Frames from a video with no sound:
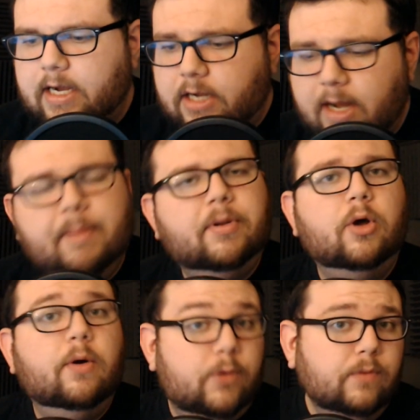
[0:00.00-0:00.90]
Comment
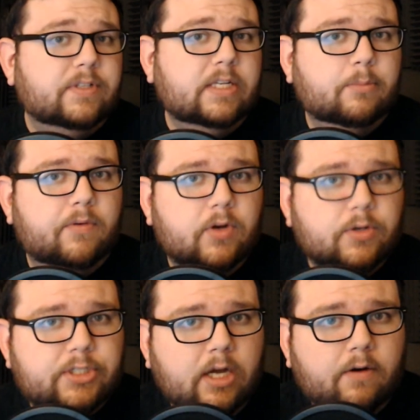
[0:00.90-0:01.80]
below if you've seen the movie
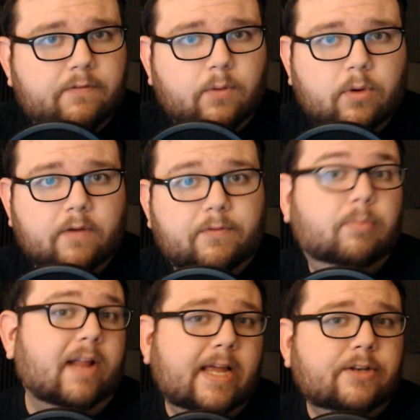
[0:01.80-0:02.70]
yourself or if you
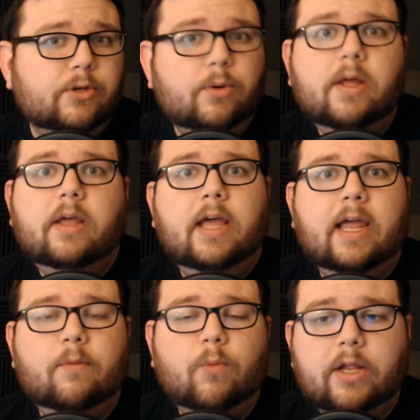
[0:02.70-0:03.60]
plan to,
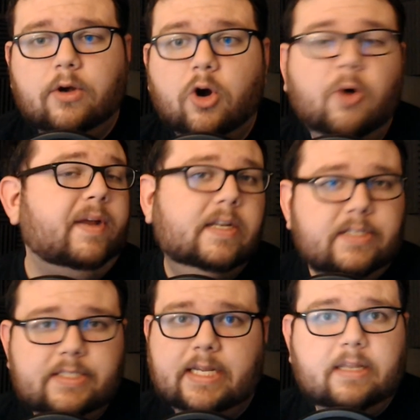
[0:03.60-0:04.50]
and what you're hoping to
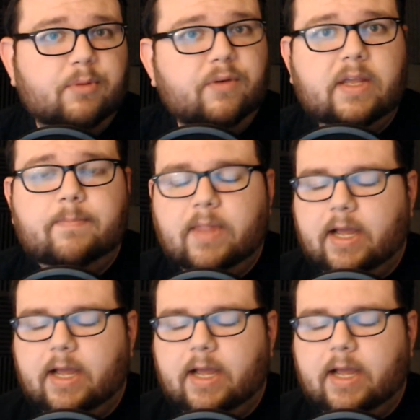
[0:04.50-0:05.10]
see in the movie.